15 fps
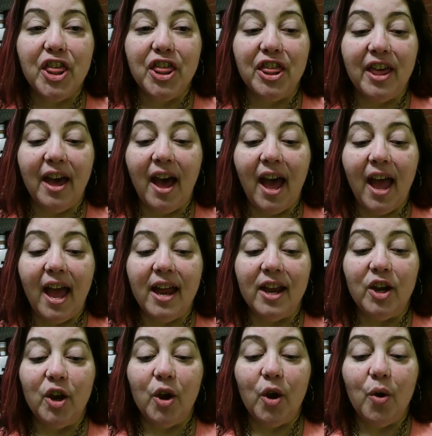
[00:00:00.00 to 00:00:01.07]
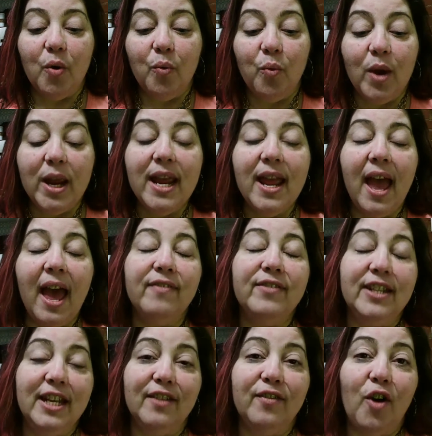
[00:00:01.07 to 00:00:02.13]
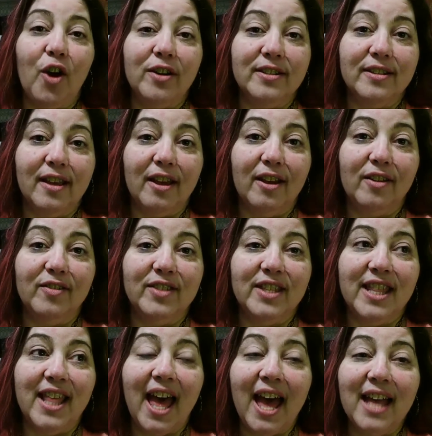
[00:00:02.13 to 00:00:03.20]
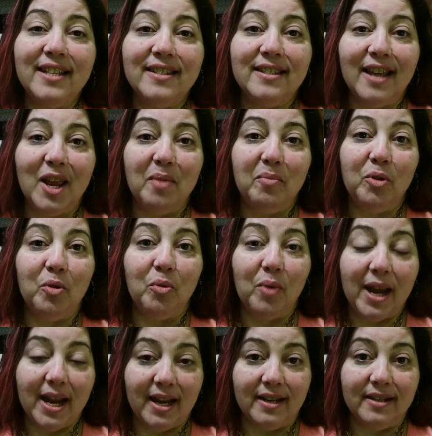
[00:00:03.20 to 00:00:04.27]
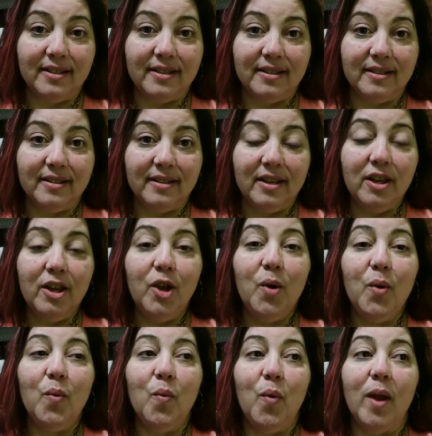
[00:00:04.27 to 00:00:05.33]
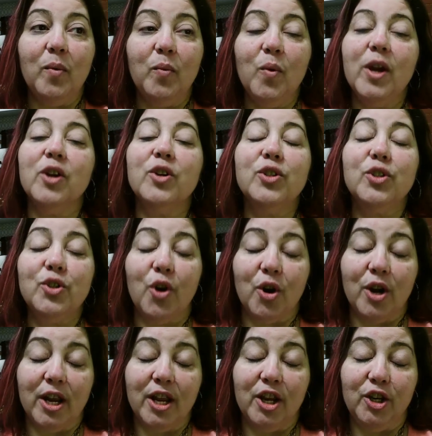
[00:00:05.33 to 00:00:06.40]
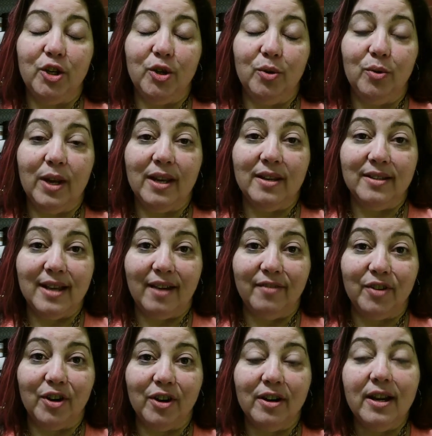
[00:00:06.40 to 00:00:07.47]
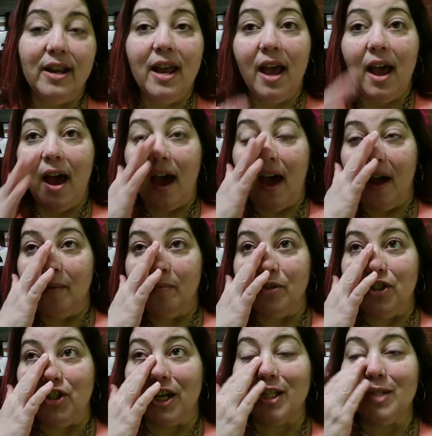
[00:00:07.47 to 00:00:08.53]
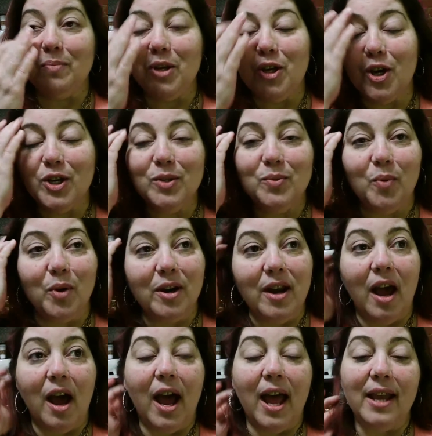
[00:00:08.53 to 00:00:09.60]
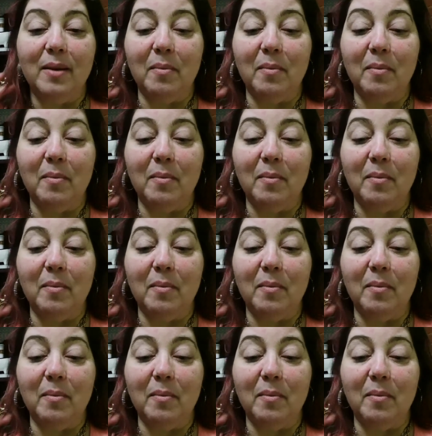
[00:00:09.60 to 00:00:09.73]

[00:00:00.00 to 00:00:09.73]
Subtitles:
that we have to give ourselves that same grace when we're starting a new endeavor. Just because we're not